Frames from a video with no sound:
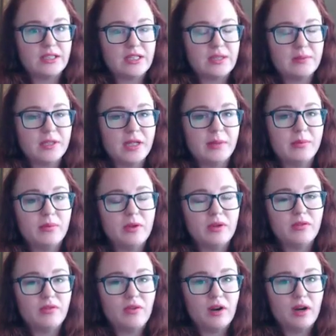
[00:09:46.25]
Sometimes
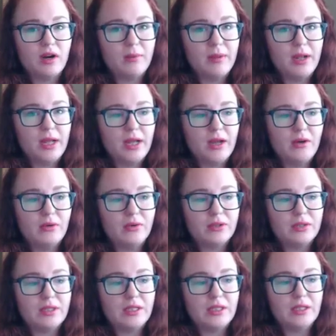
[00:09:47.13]
we farm out
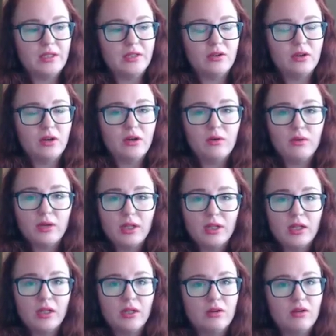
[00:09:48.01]
the
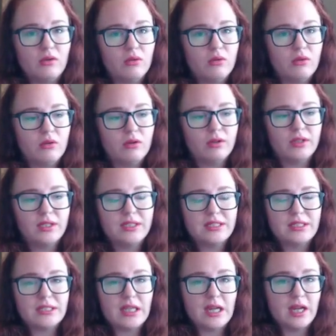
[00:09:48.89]
coding or the
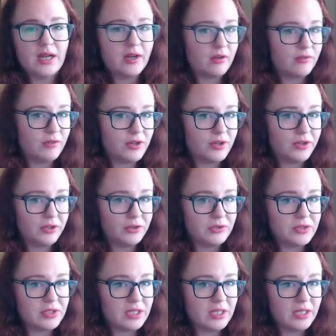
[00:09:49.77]
design of our
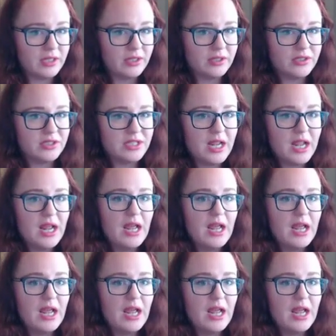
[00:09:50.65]
newsletters,